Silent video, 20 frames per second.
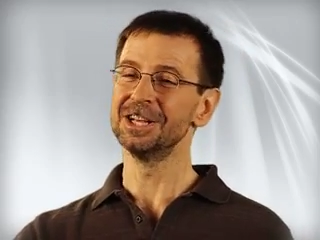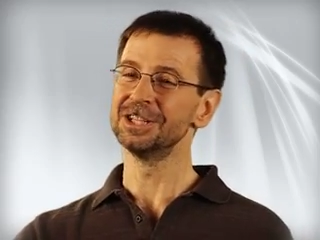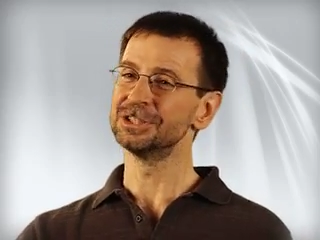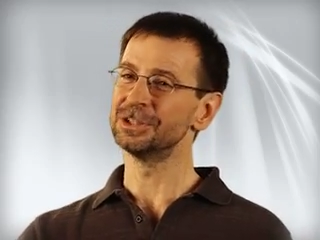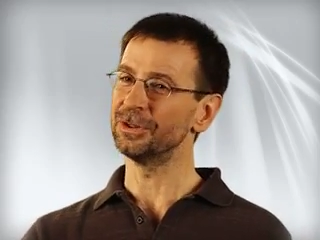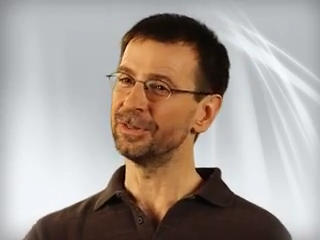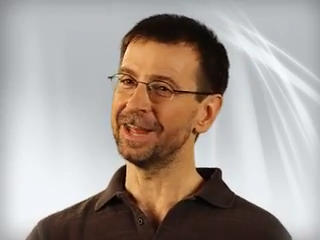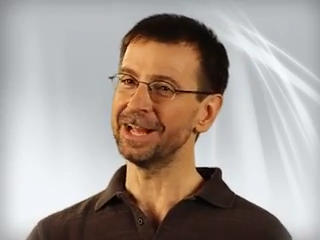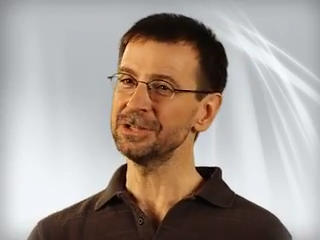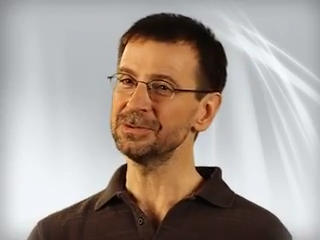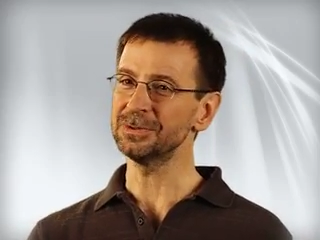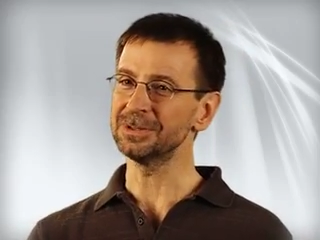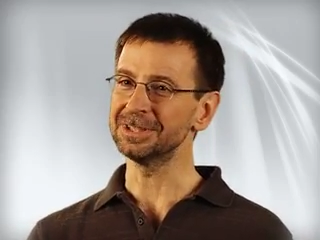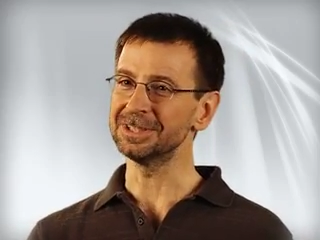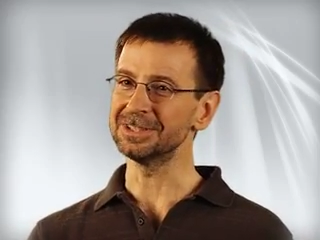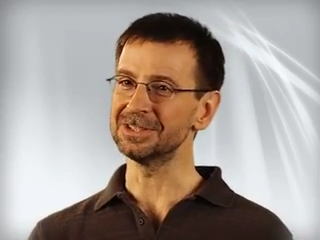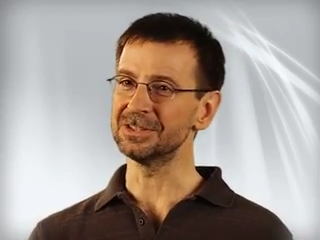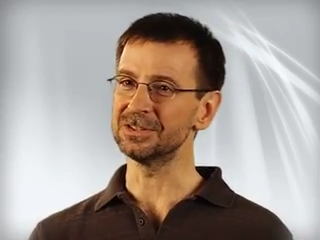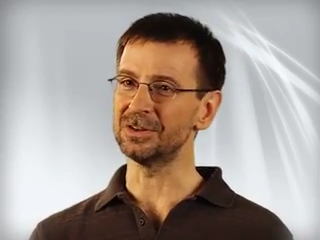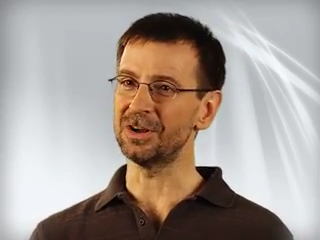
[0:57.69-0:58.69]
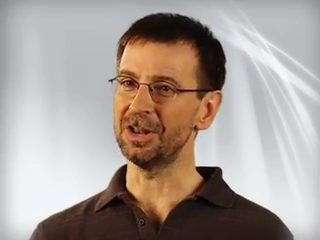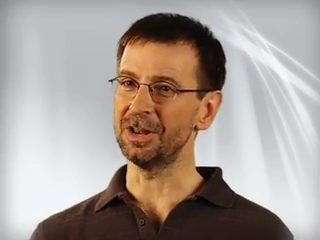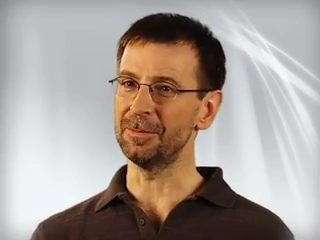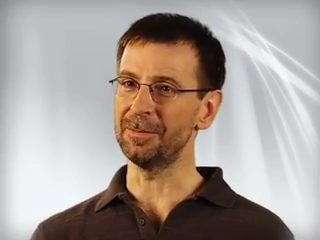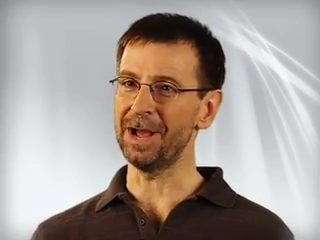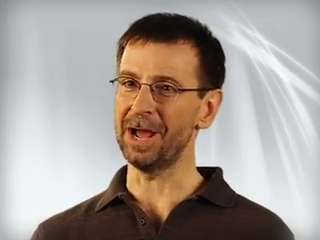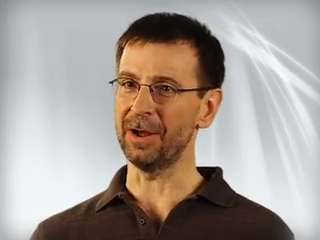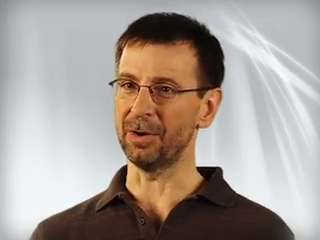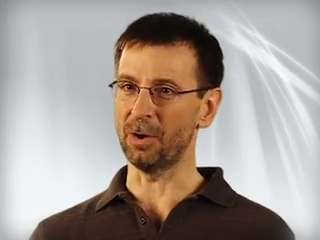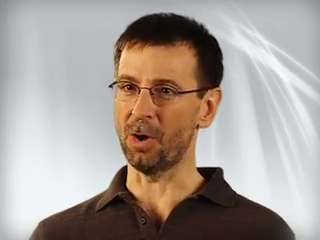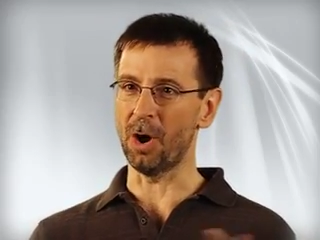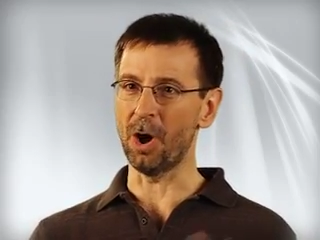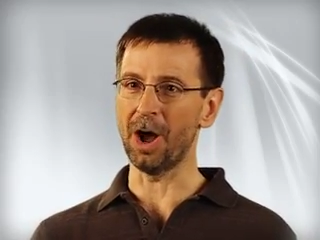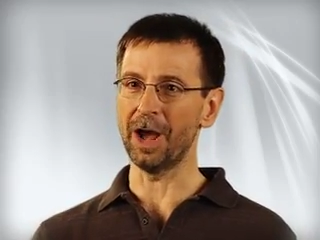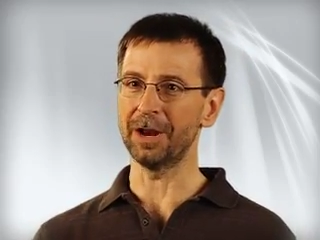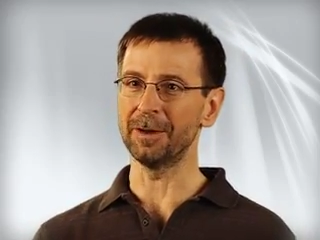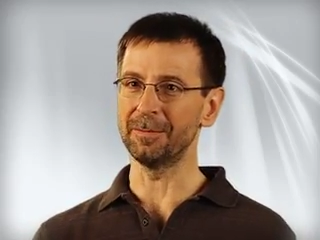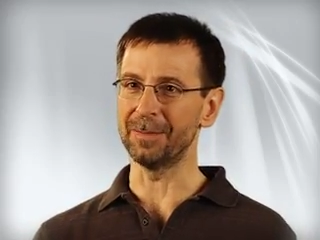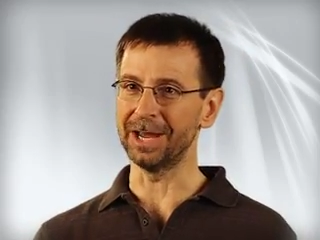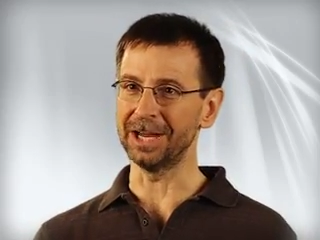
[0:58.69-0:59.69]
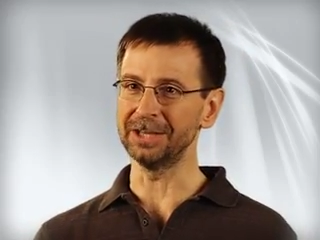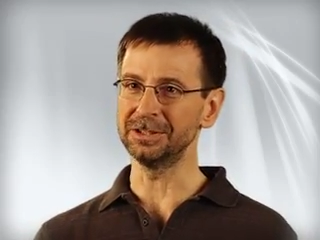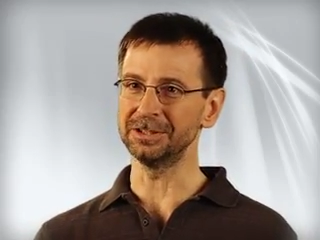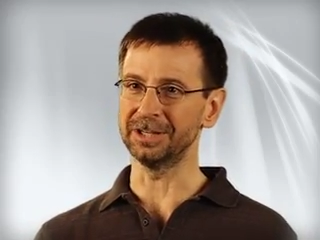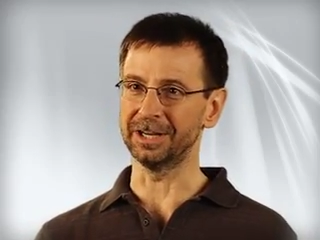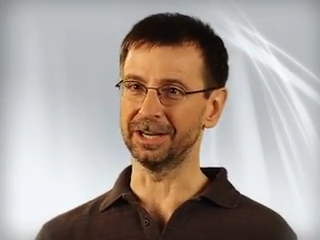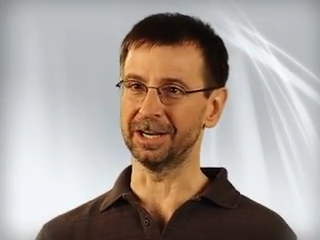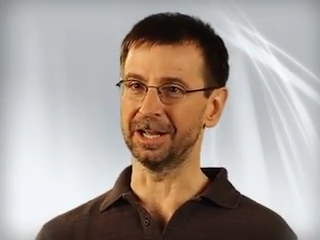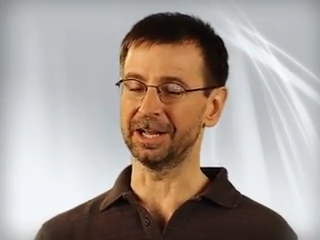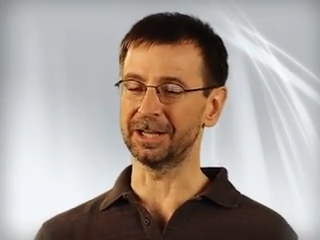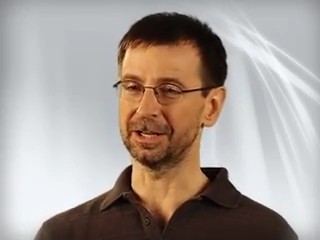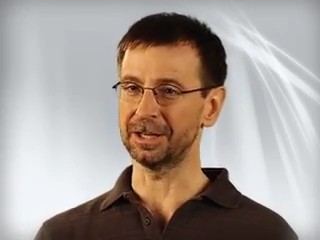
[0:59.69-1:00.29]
So that's what this is all about, automation.